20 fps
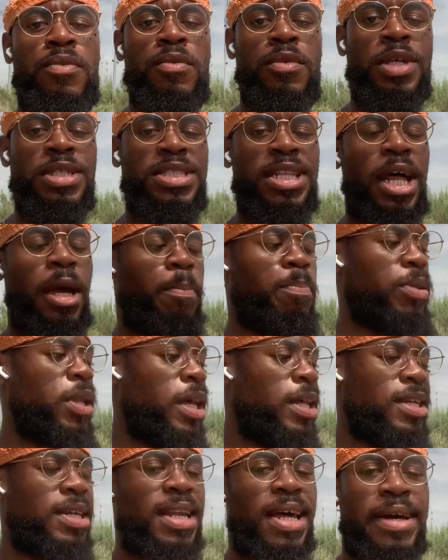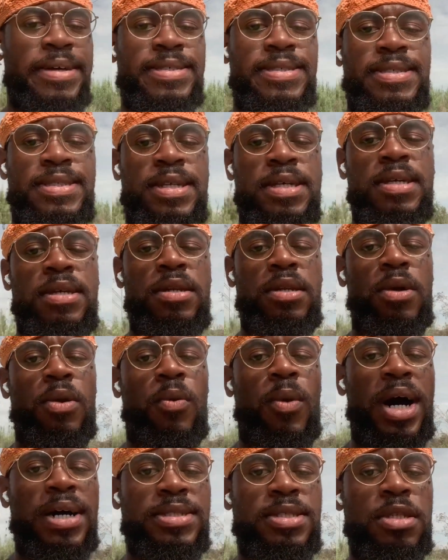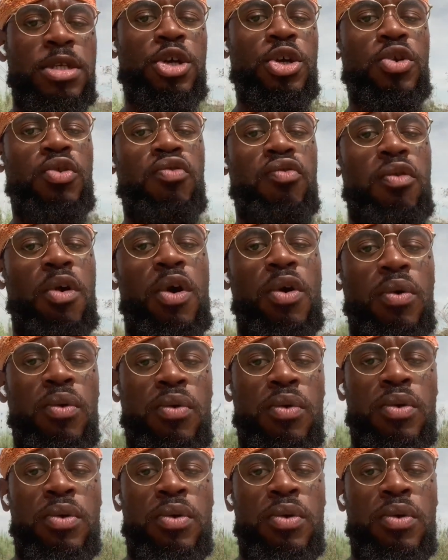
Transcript: It's like planting that seed and watching it grow.